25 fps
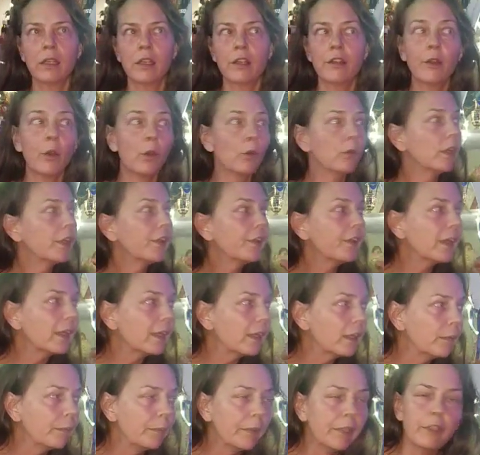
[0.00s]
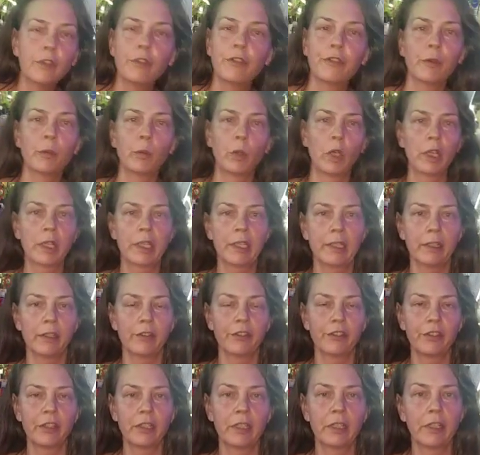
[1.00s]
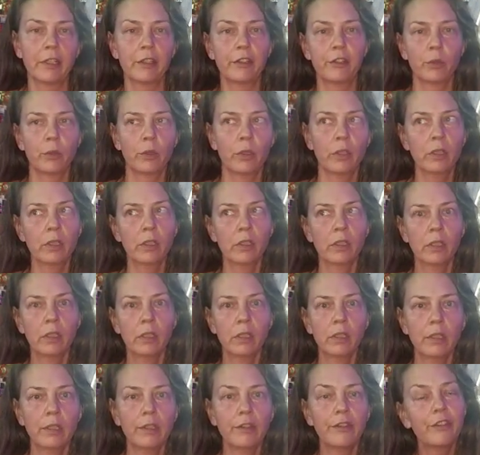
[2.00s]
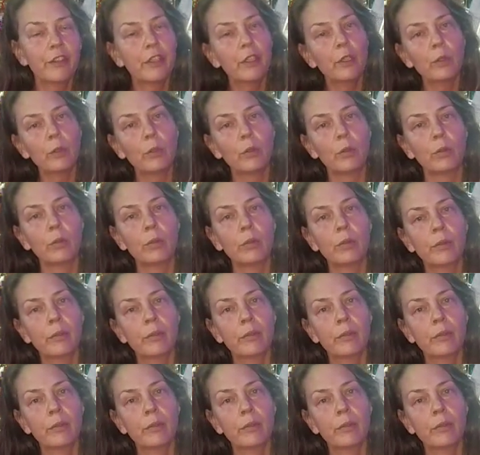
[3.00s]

the only thing keeping you from walking outside that door is you